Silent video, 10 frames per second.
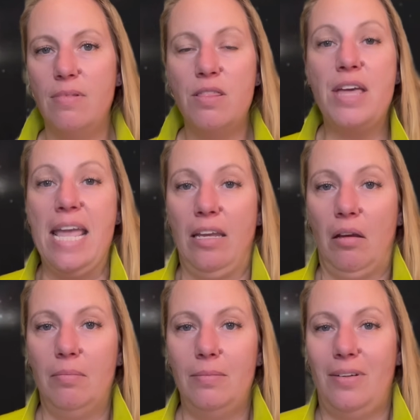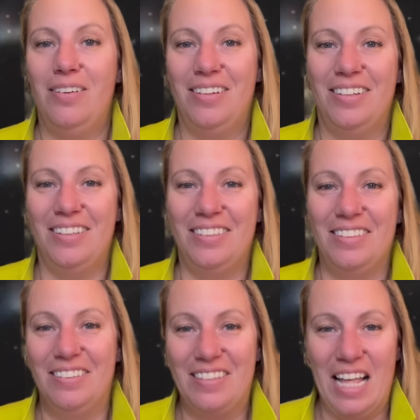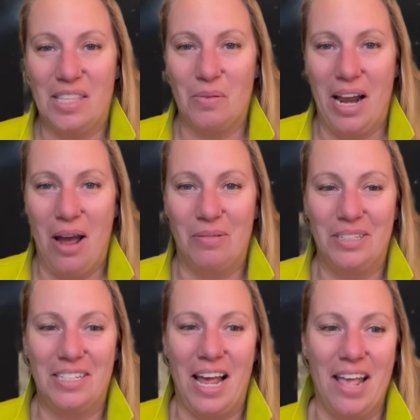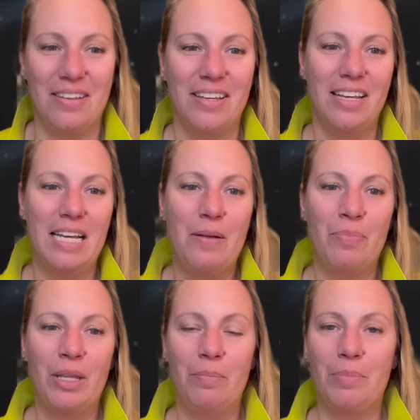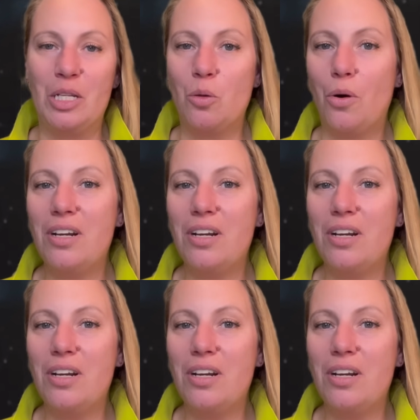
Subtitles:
thing. That's what I would say. The door